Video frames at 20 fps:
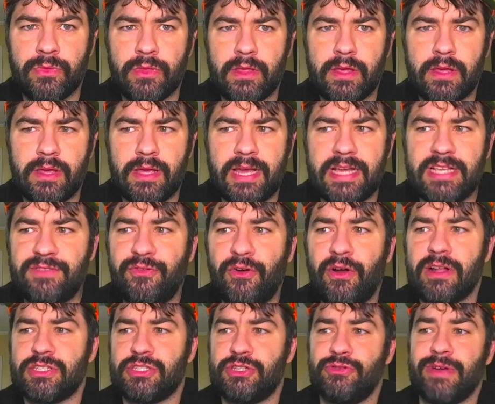he's
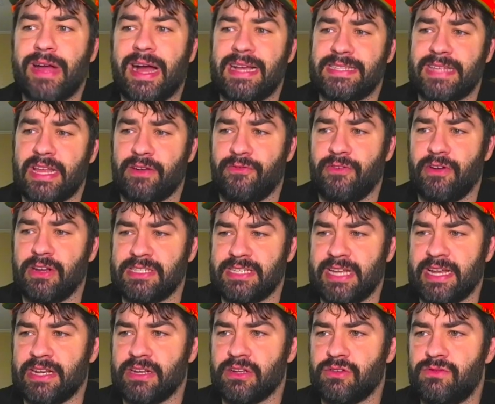fought two guys that are very
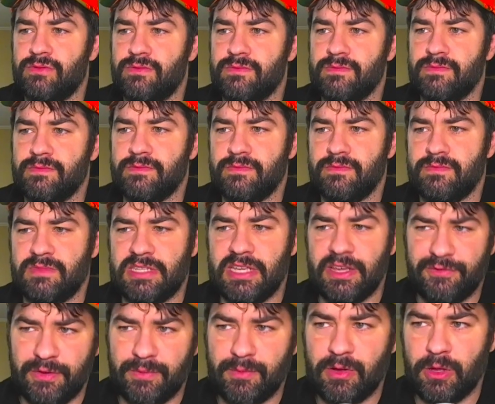technical.
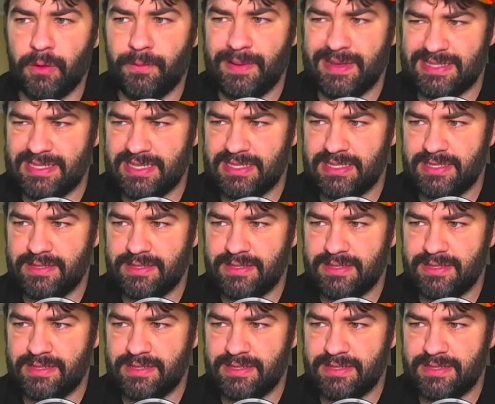Teofimo Lopez is.